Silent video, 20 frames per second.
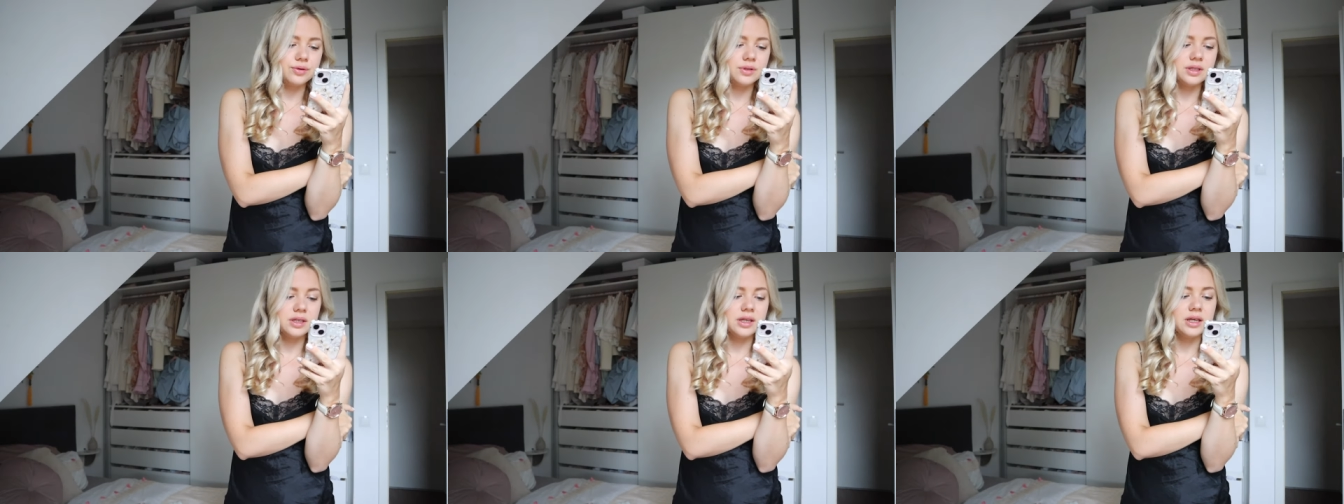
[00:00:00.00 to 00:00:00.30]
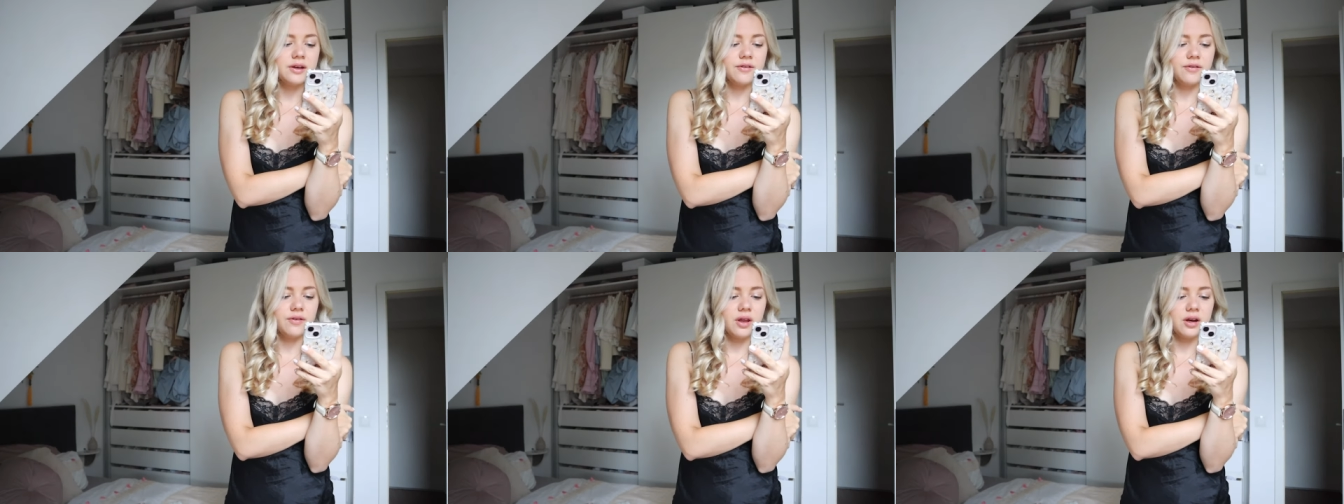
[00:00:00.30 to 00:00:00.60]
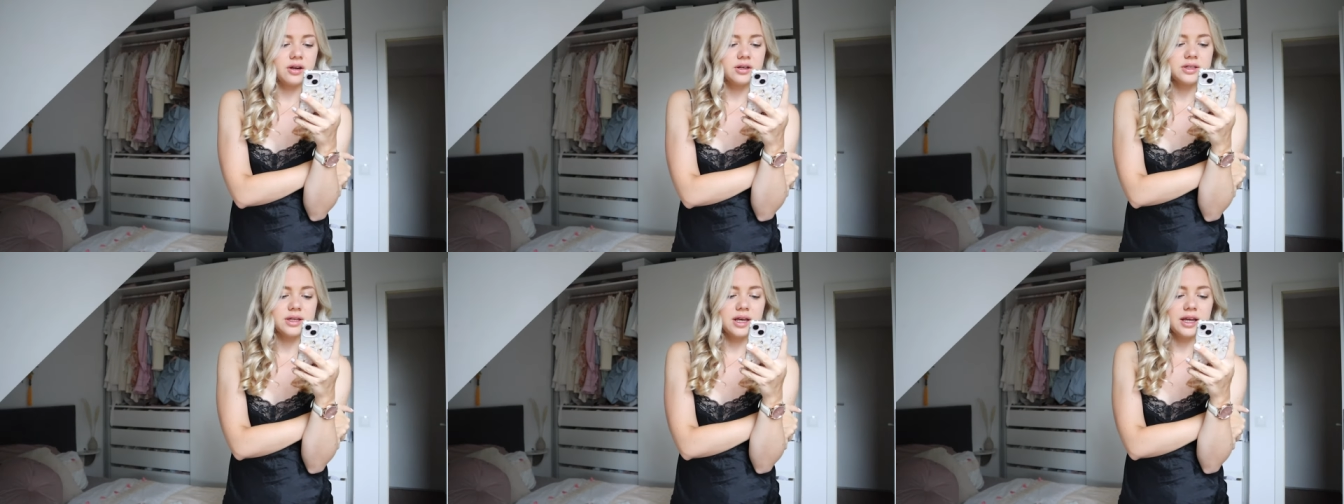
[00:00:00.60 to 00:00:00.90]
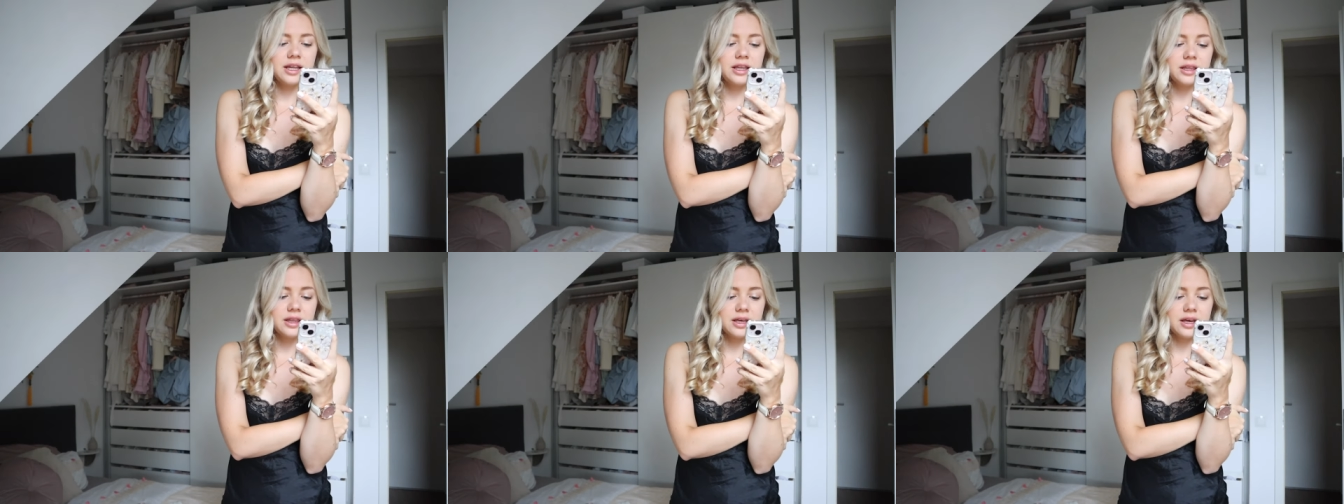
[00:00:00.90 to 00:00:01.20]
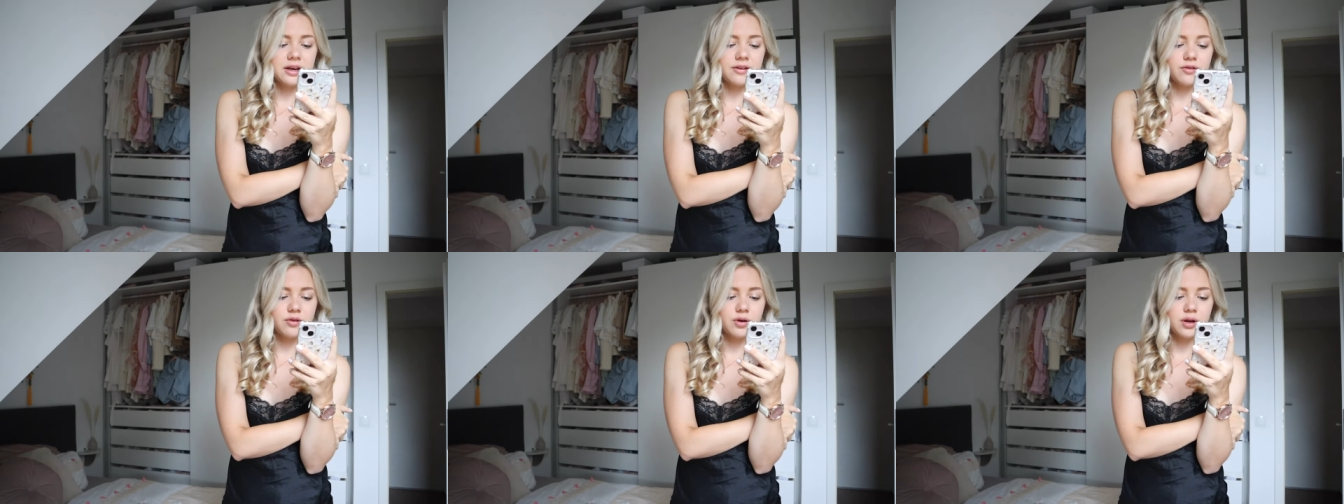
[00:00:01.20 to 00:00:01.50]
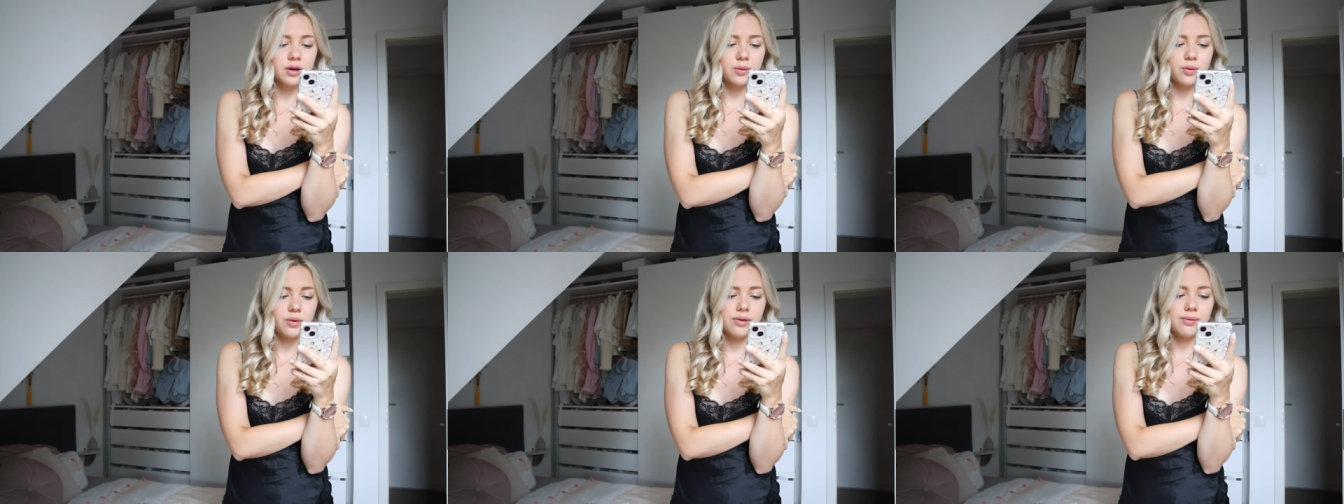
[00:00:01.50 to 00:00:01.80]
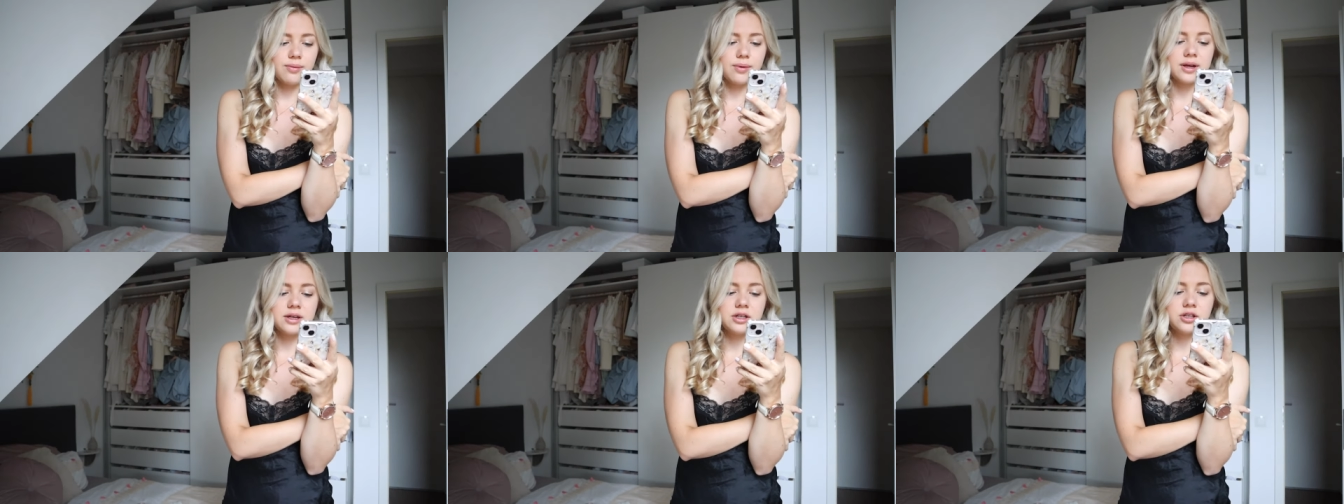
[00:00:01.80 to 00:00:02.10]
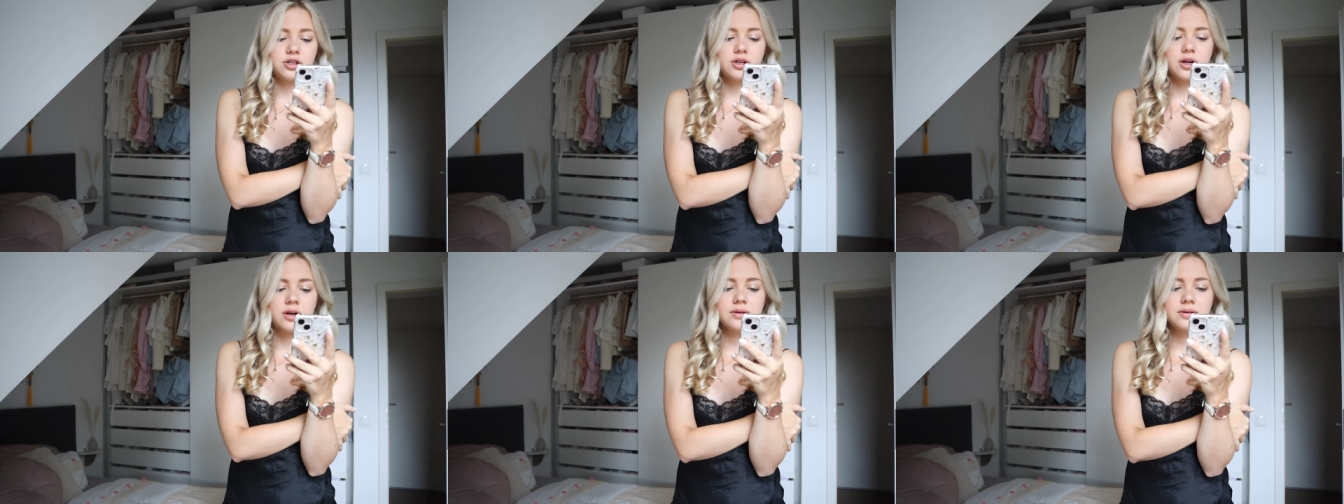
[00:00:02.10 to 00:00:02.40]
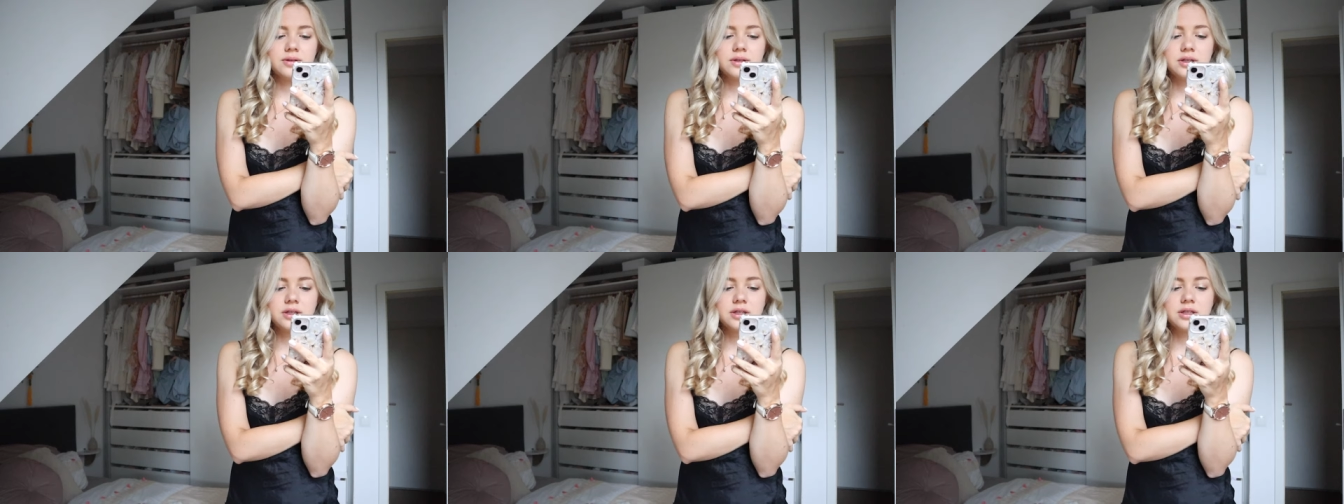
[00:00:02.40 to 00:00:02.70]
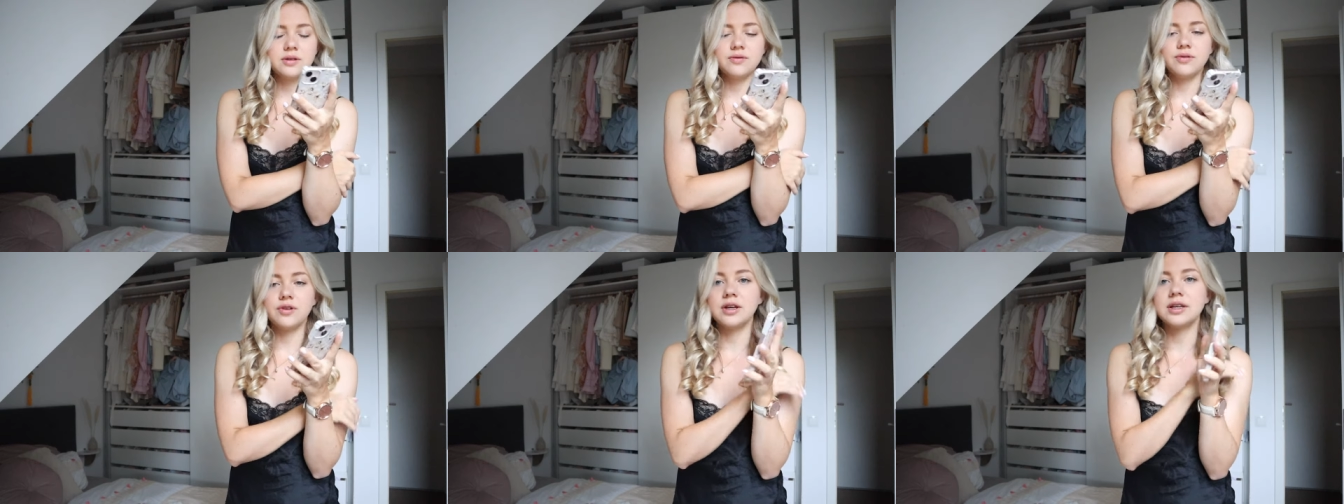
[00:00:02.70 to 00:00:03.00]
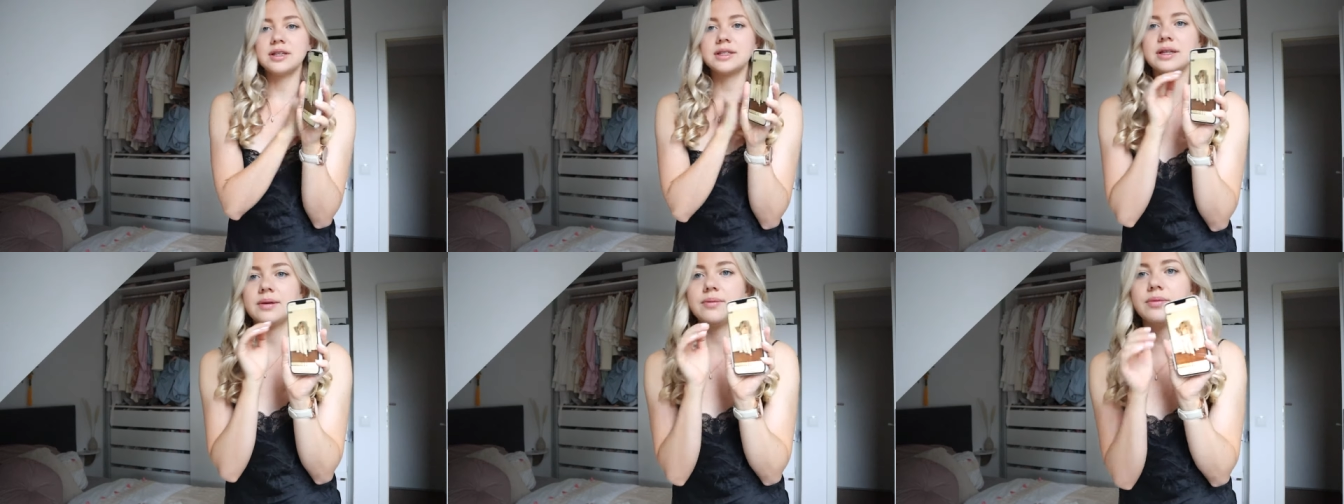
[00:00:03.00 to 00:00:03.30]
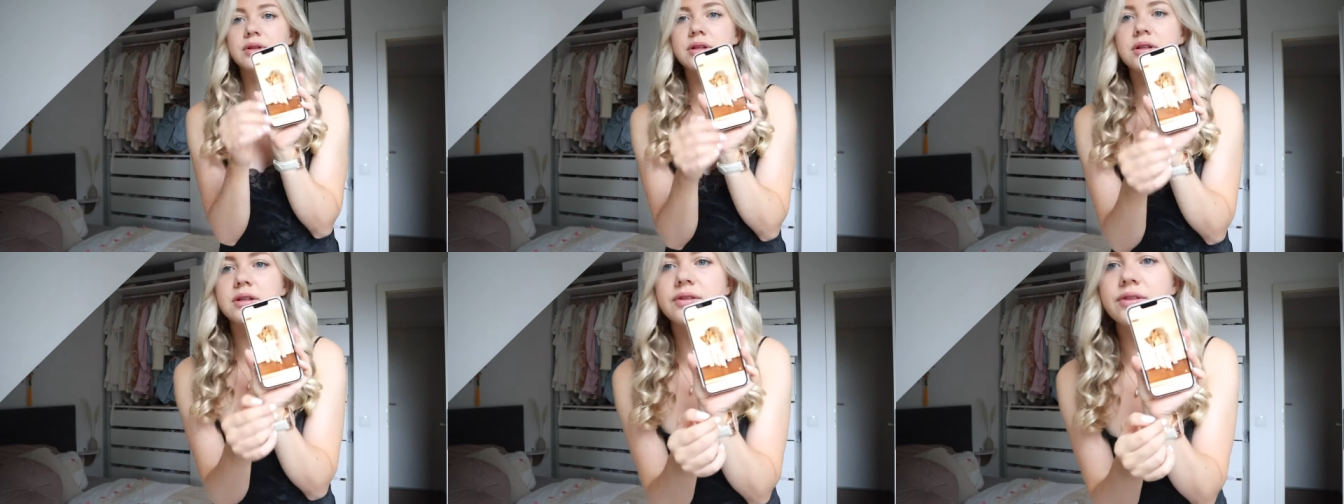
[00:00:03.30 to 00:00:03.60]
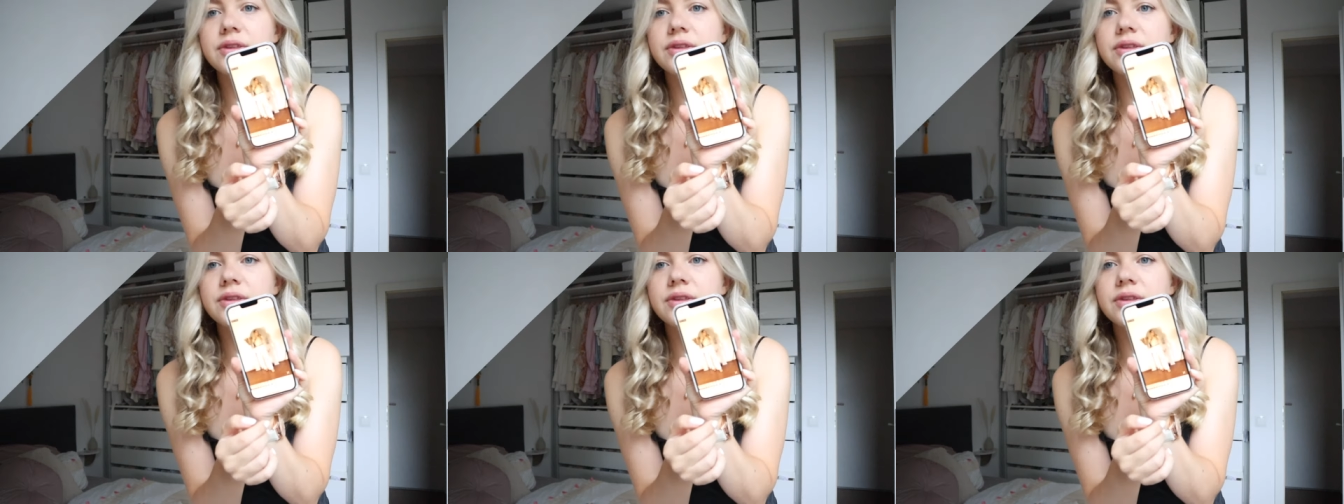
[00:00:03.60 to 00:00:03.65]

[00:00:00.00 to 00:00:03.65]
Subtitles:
see if there's anything I've created with white trousers. For example,